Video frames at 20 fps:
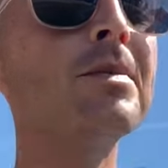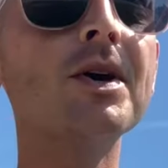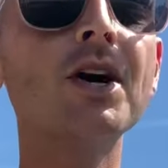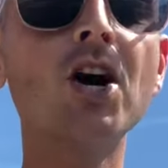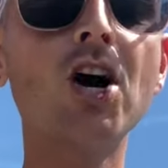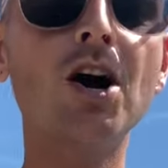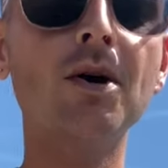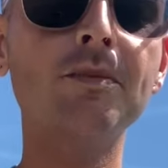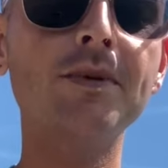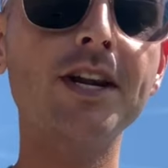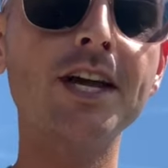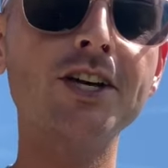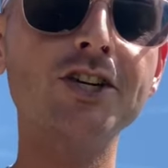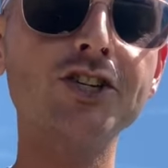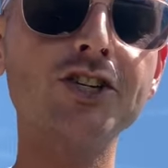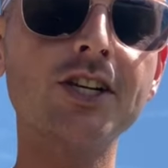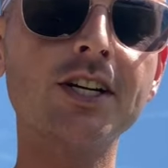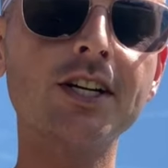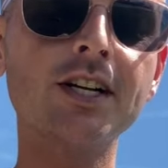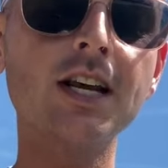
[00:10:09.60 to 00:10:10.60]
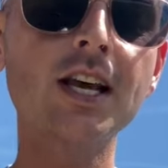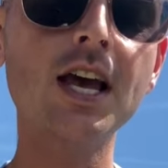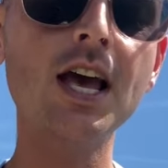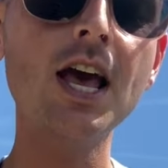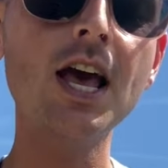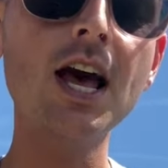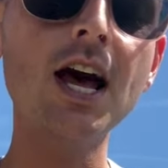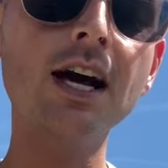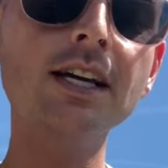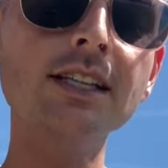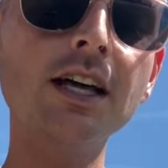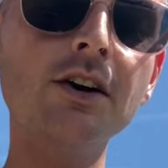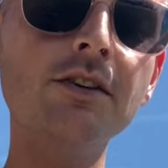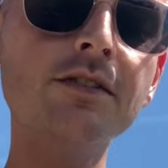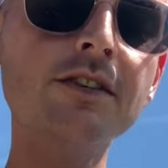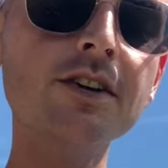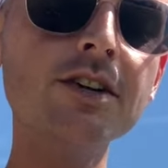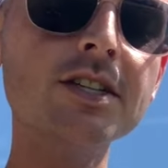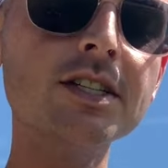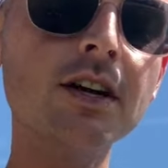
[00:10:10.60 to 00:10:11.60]
a combination. Allow
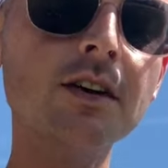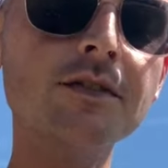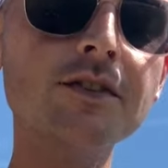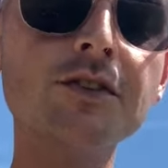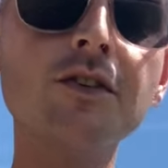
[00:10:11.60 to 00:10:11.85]
for yourself to